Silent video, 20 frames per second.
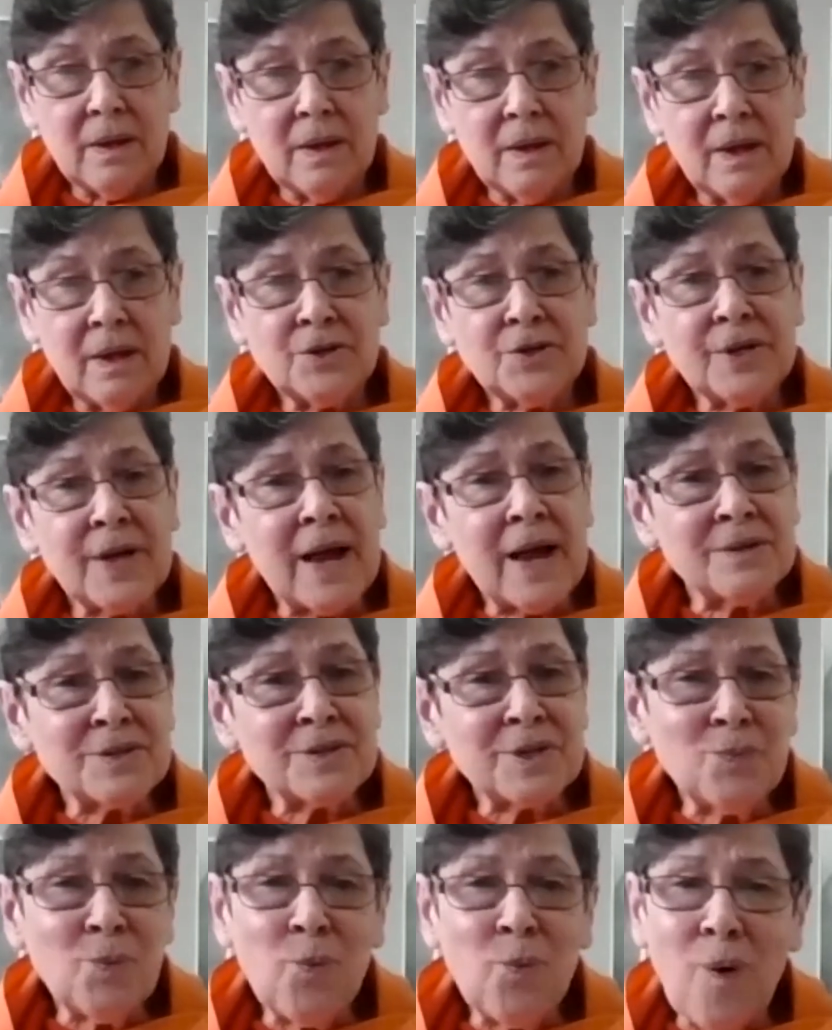And she
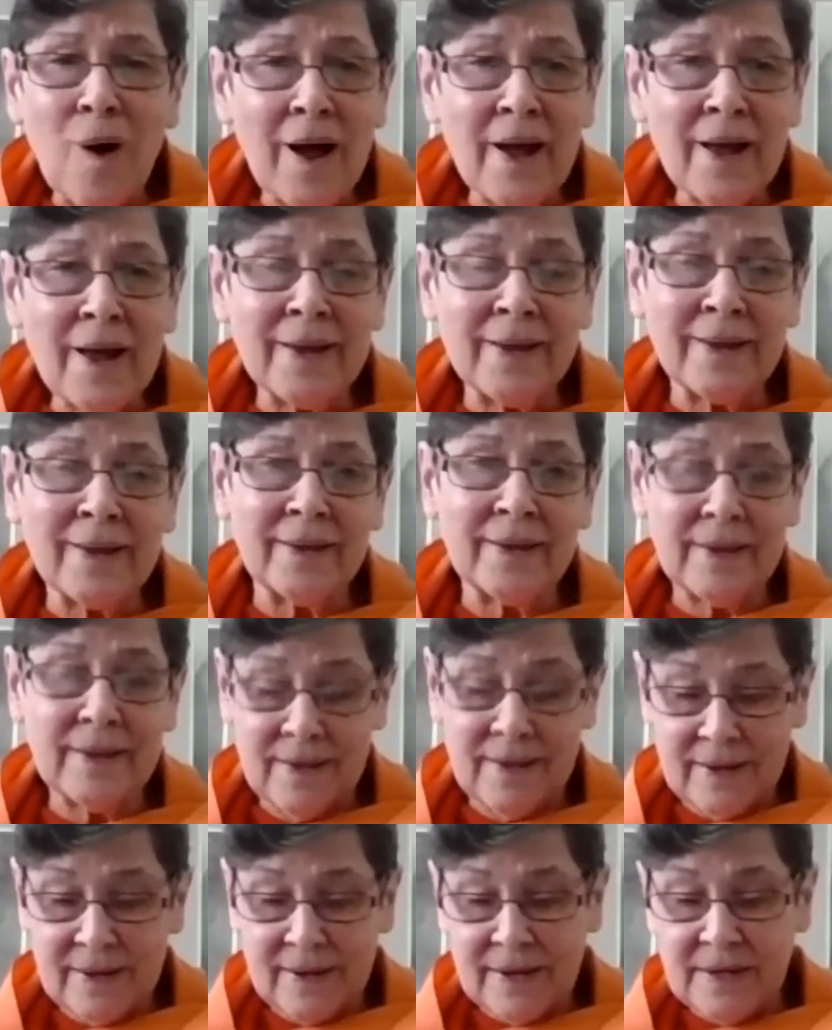asked him why,
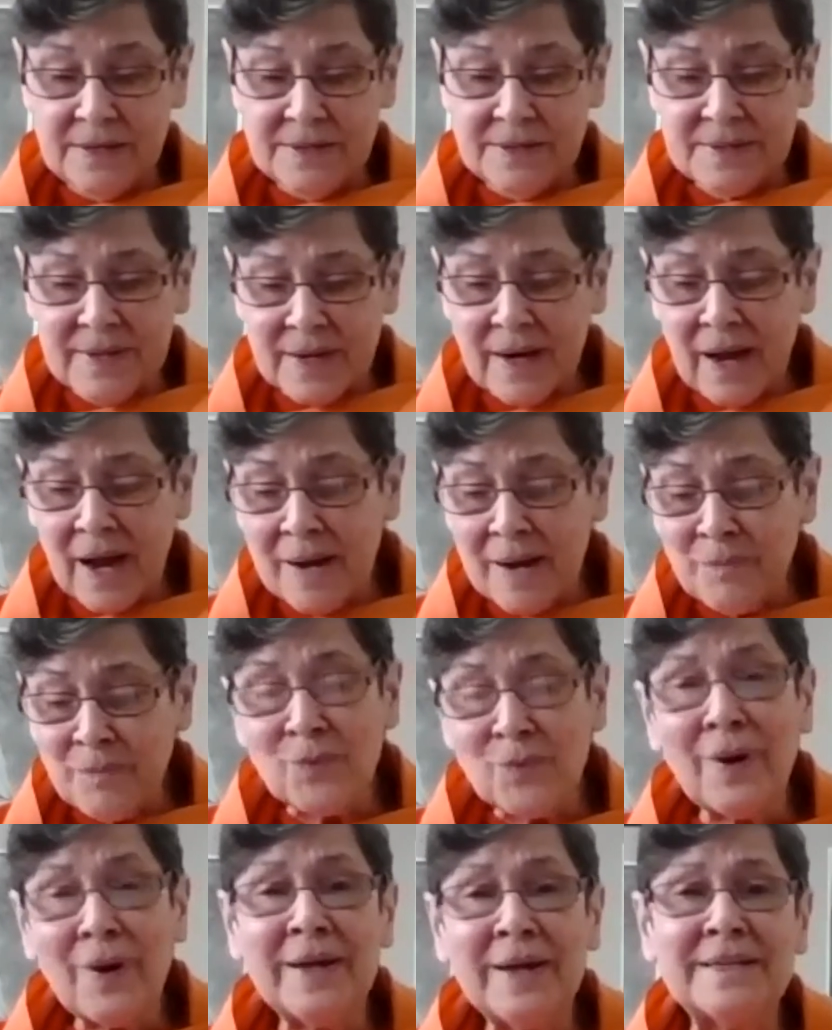and he said, I'm
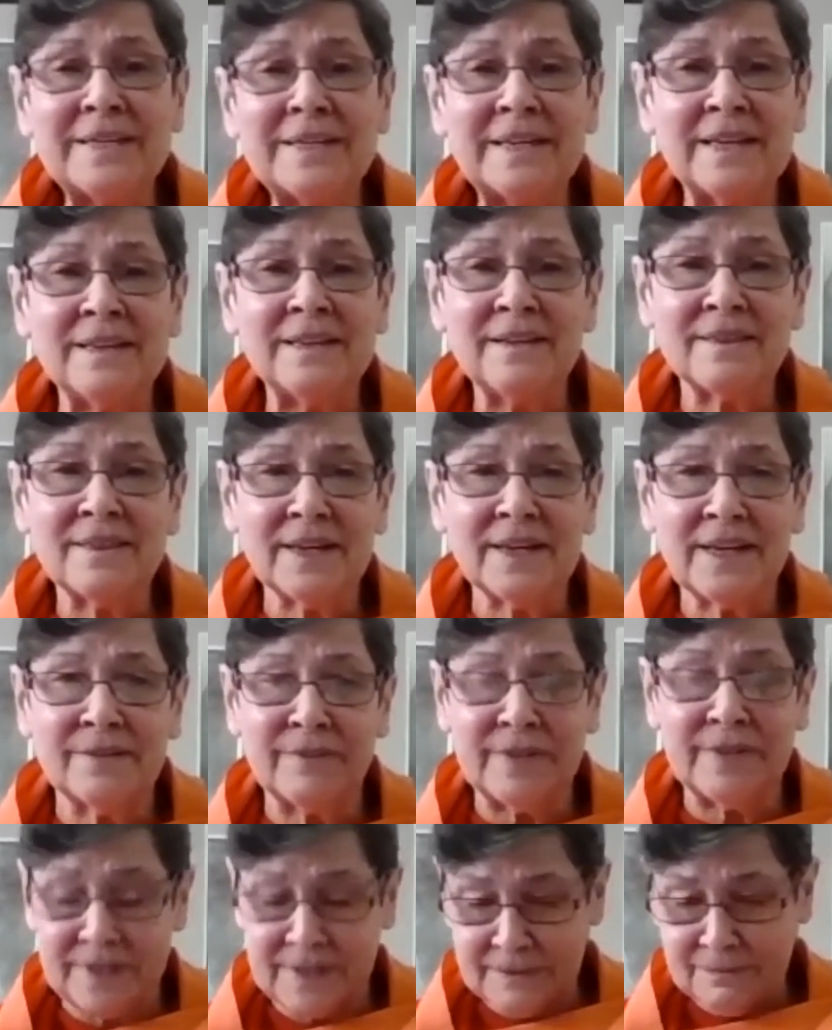right in the thick of
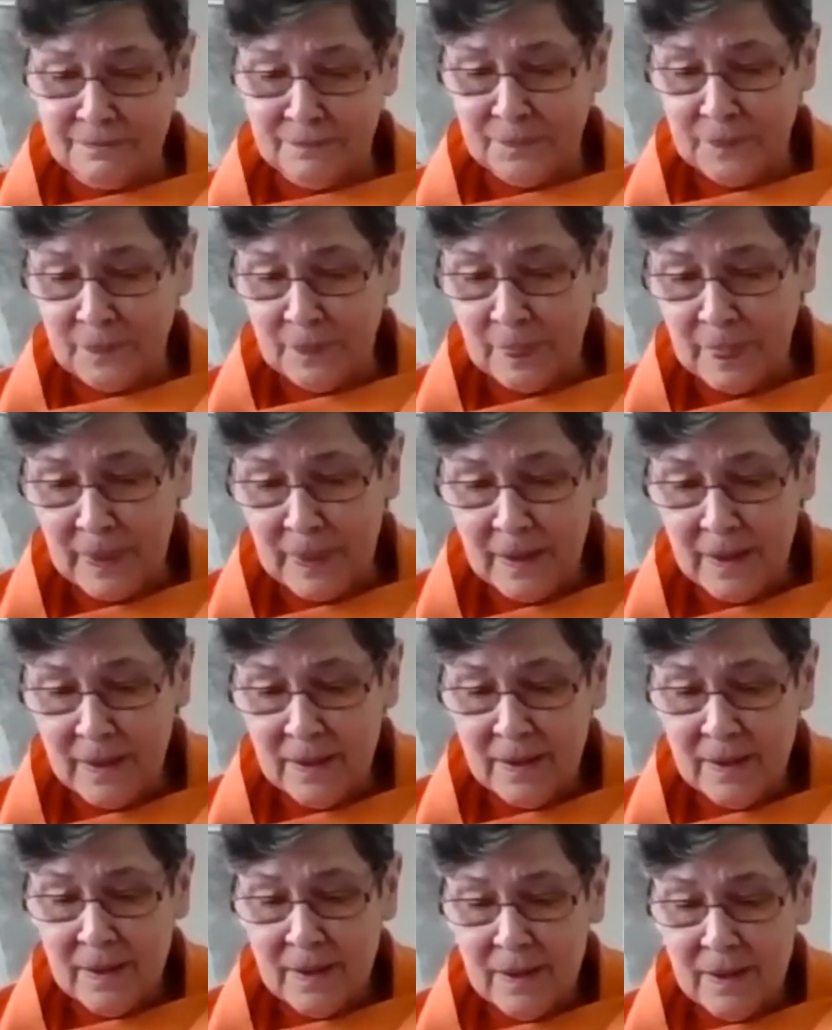it
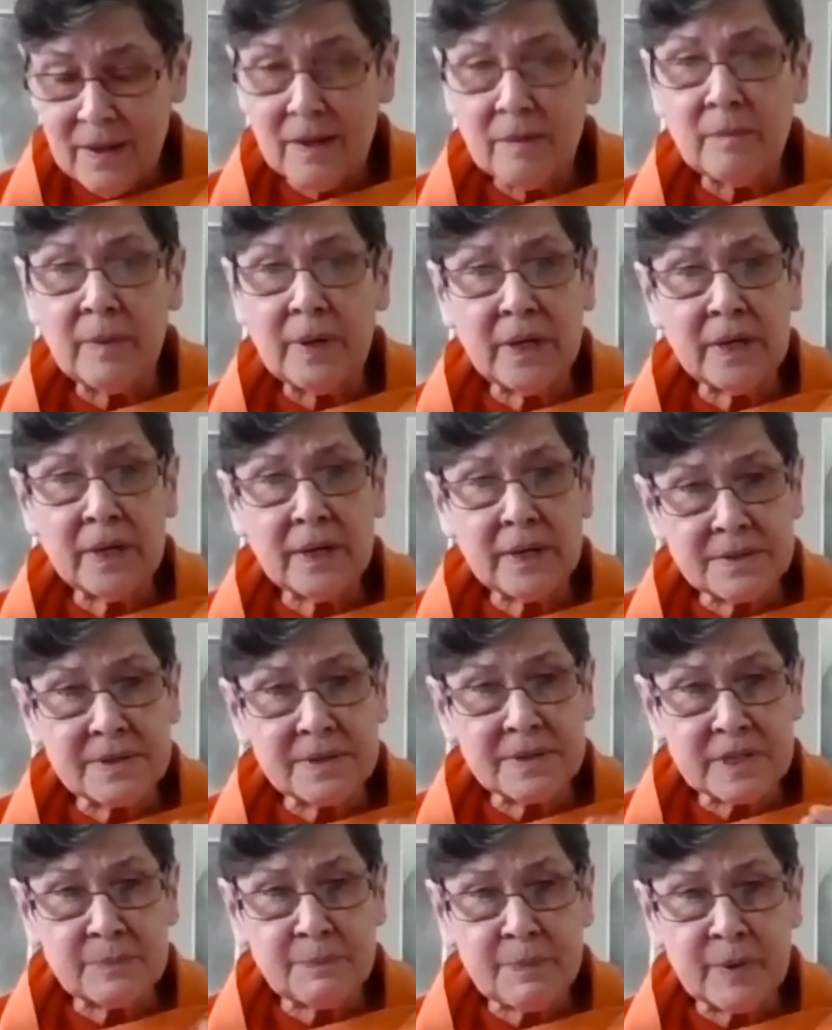meaning his
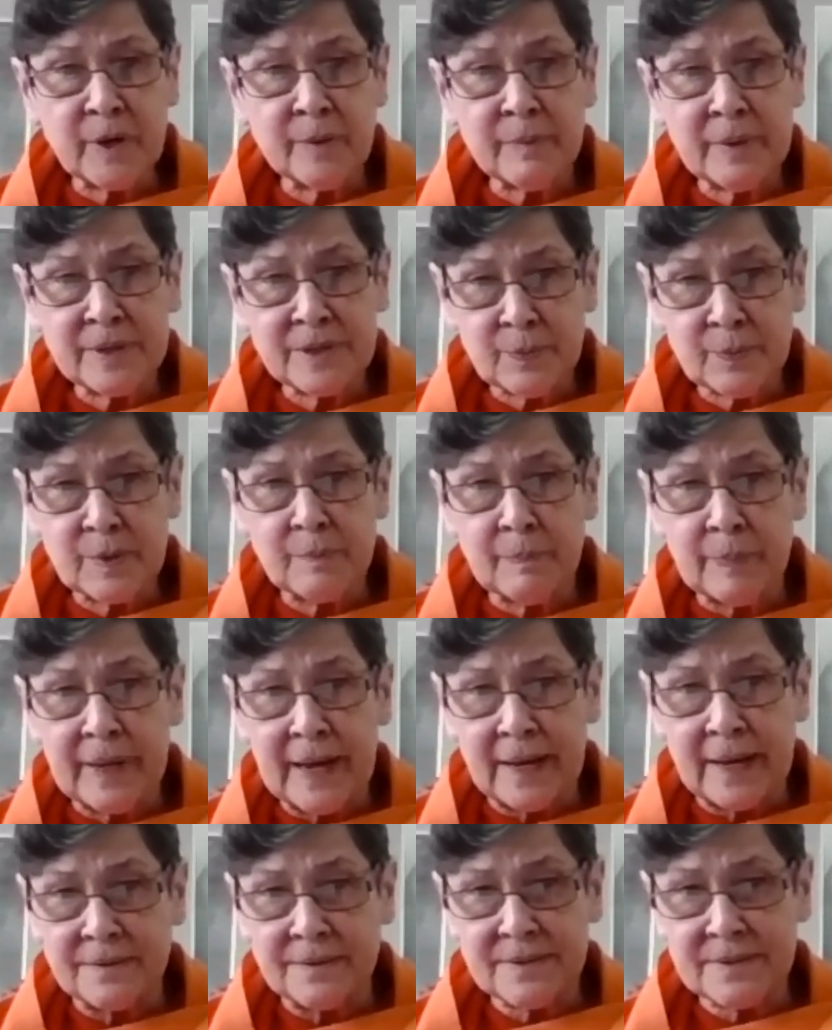experiments with
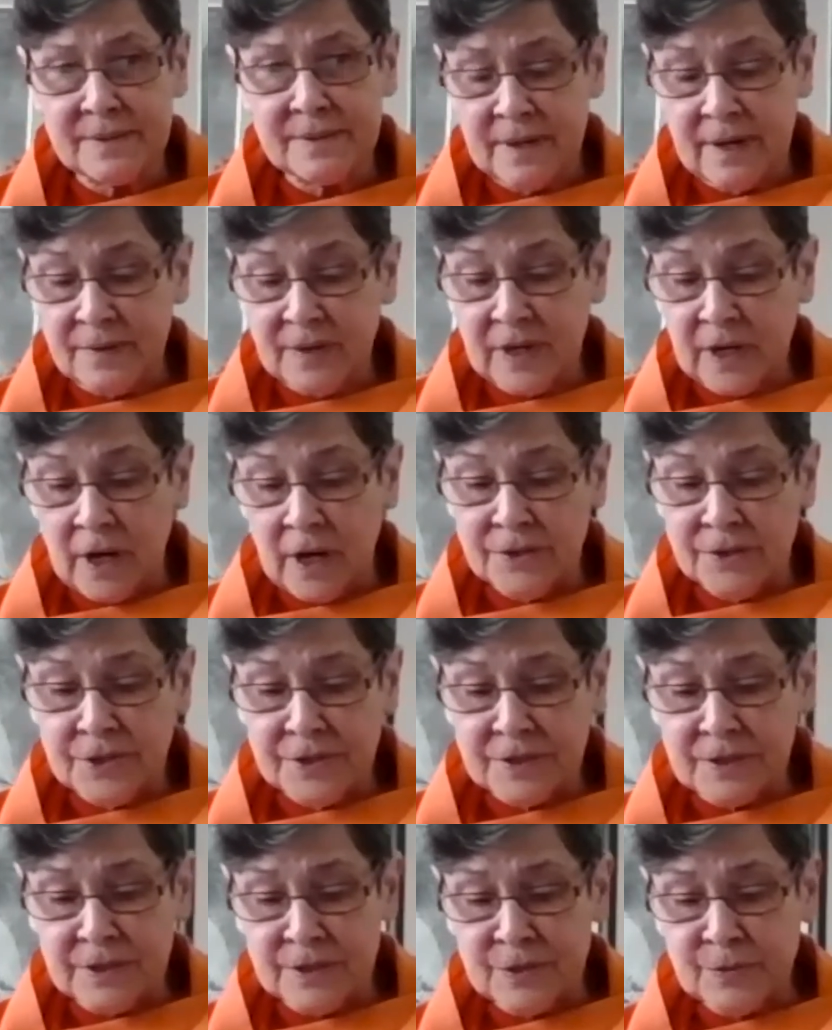plants and the
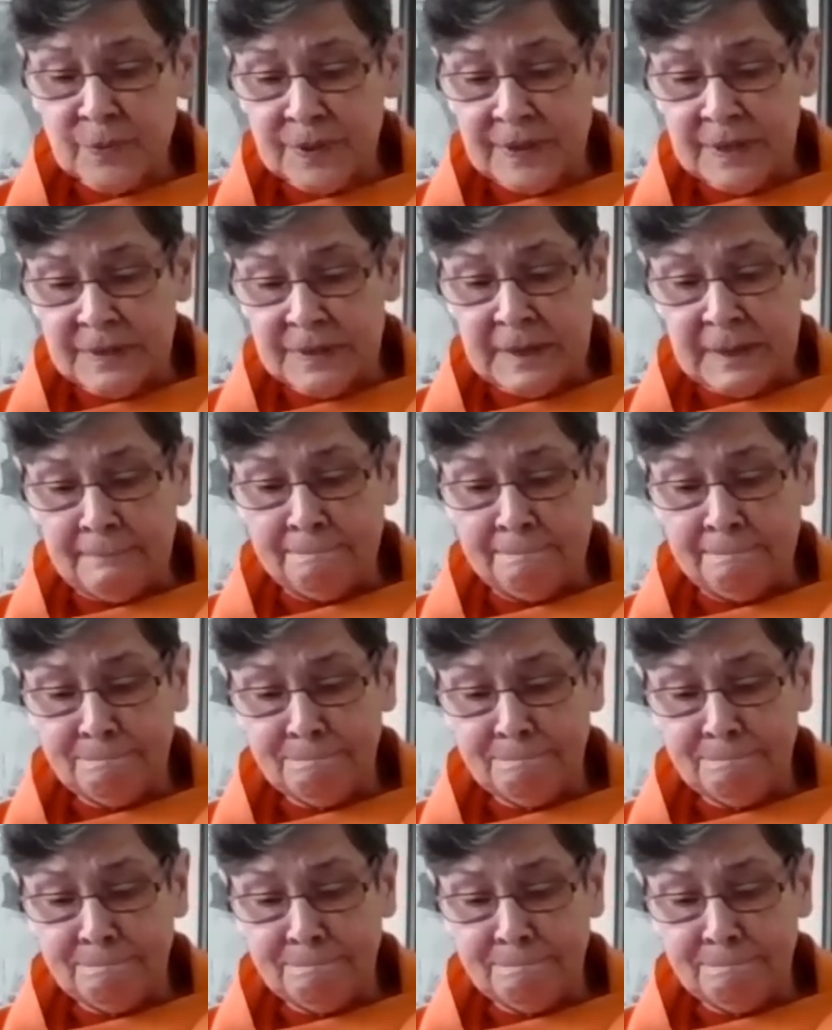consciousness within them.